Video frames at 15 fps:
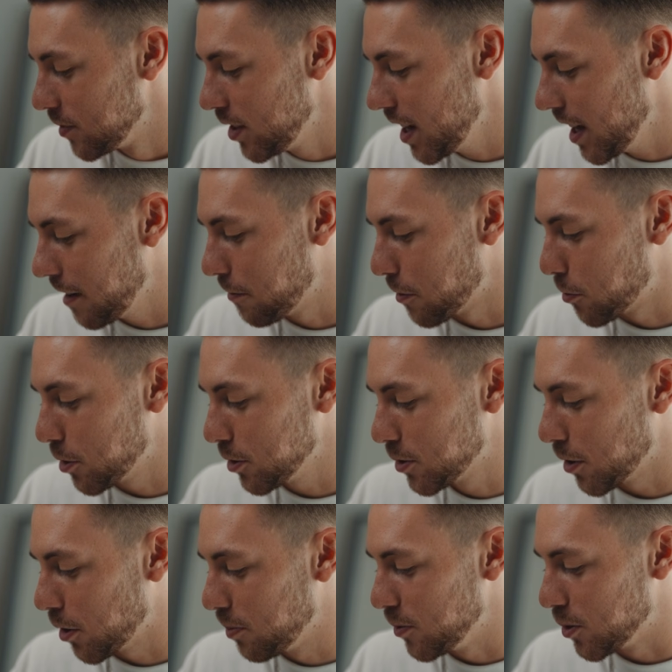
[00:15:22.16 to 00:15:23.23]
yeah, if I want
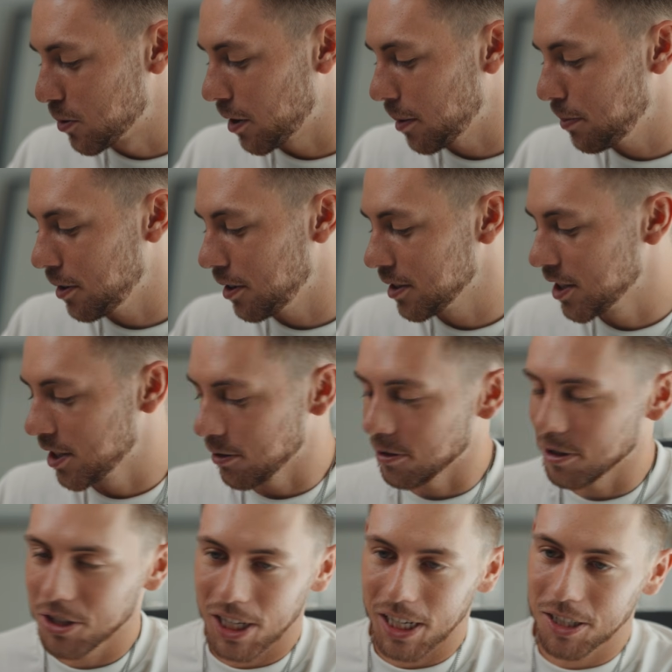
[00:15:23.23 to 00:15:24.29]
to open Dropbox
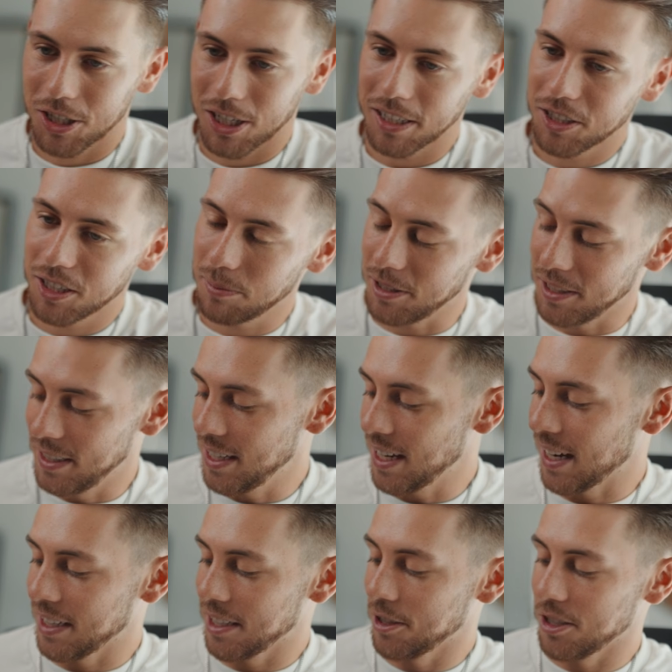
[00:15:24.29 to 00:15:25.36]
or ChatGPT,
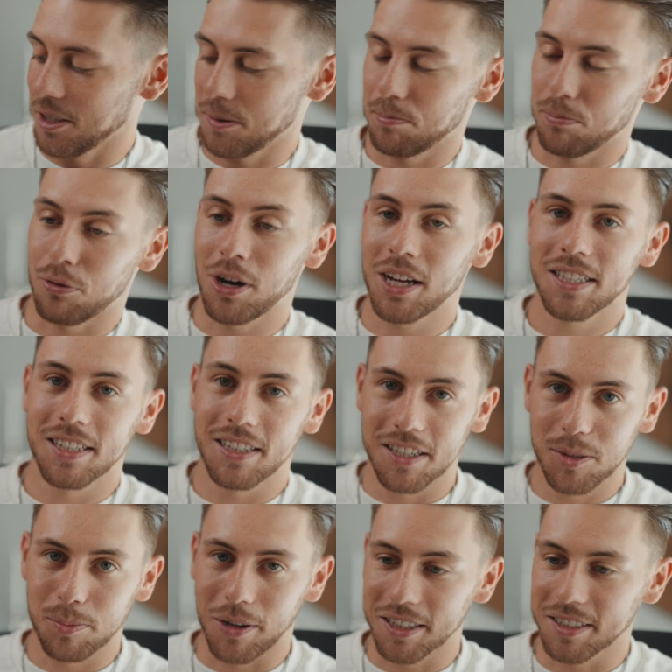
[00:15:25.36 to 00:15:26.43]
I can just press
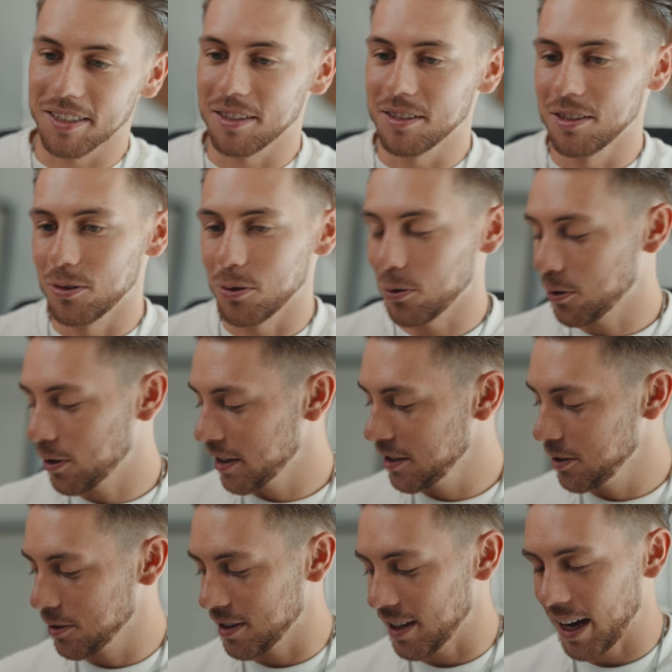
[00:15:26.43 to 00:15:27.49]
this button or
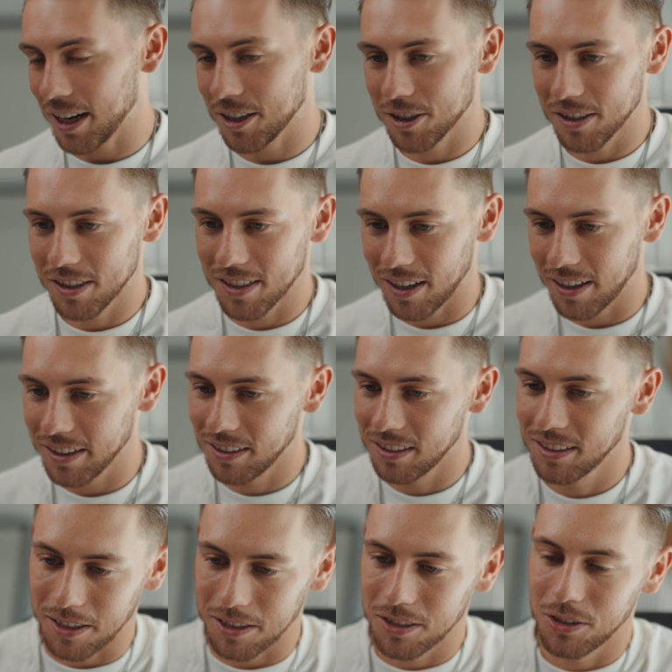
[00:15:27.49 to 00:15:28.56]
use the action style
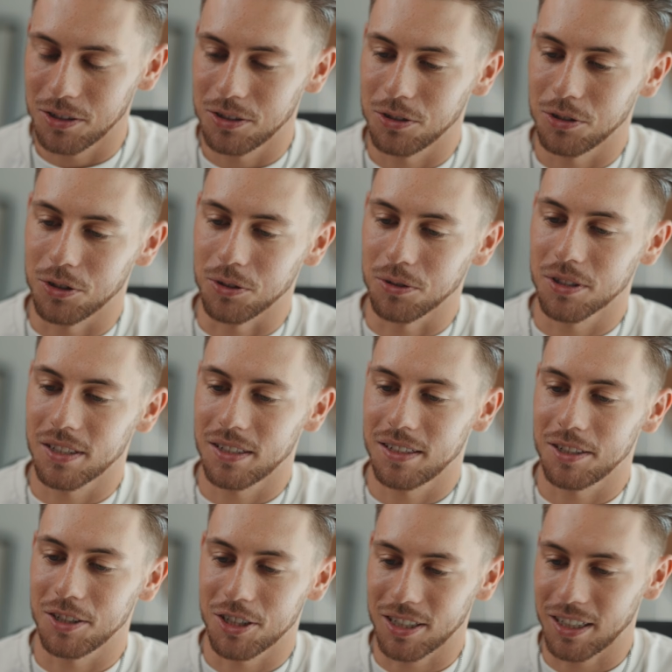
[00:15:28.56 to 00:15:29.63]
and choose
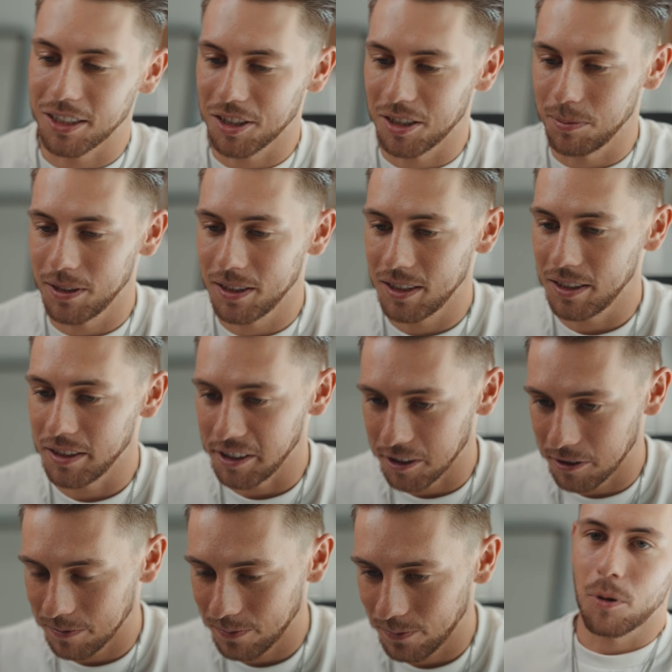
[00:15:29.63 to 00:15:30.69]
ChatGPT
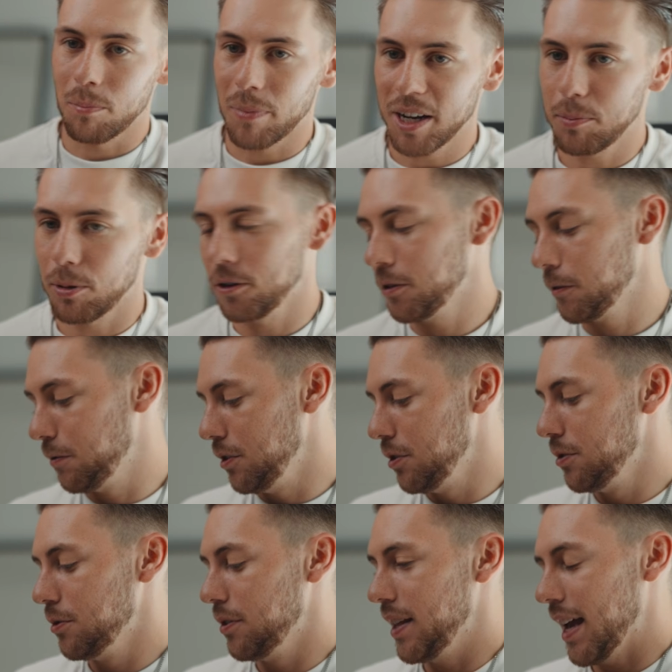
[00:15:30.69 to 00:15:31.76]
here. From my point of
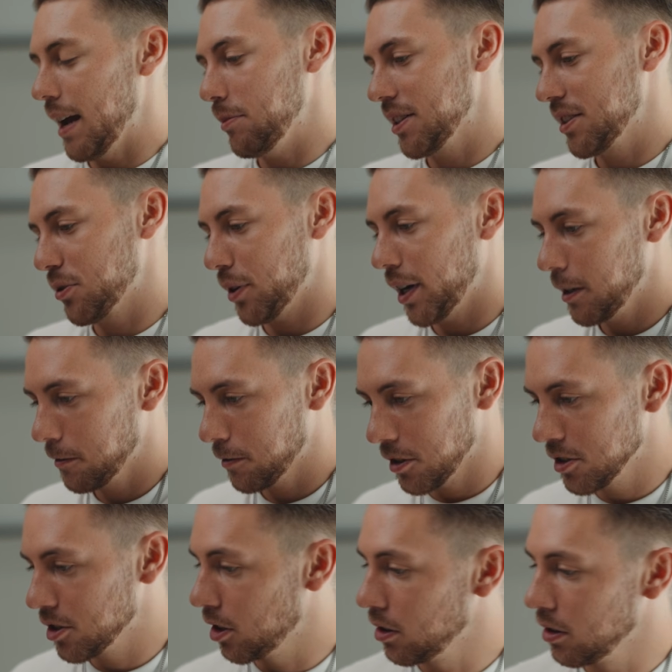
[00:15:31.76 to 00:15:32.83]
view, the MX Creative
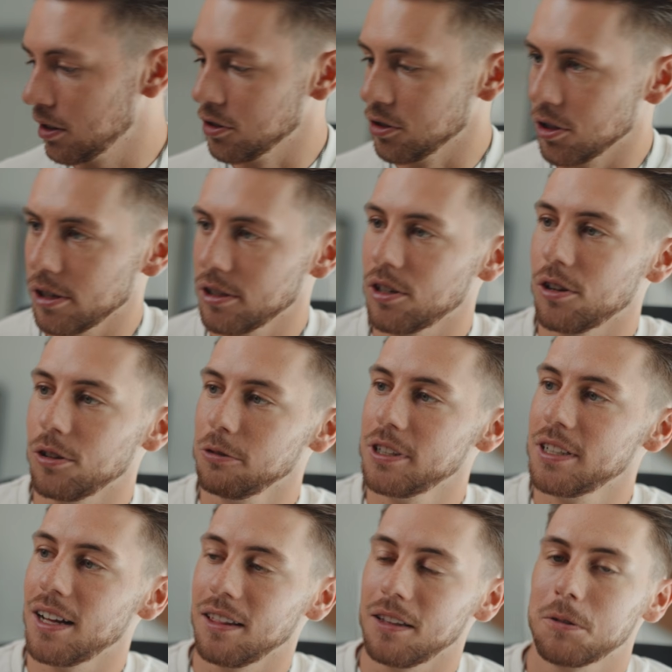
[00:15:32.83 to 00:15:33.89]
Console not
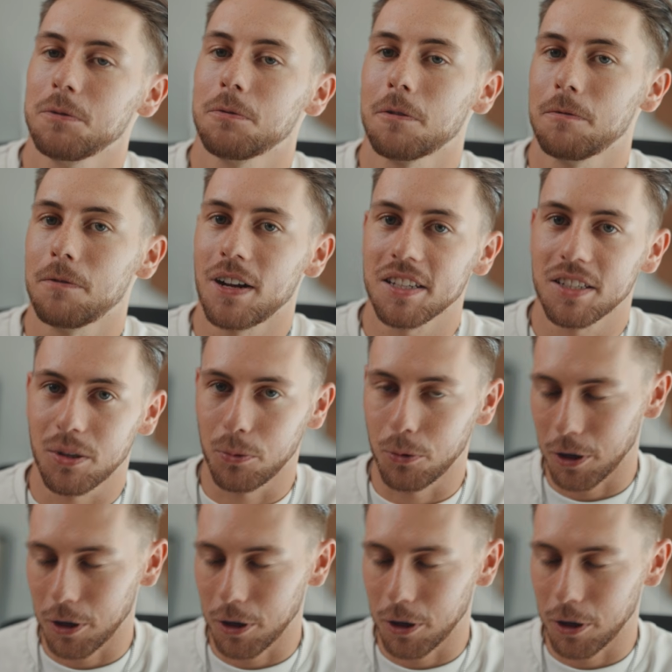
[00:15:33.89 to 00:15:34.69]
only allows for faster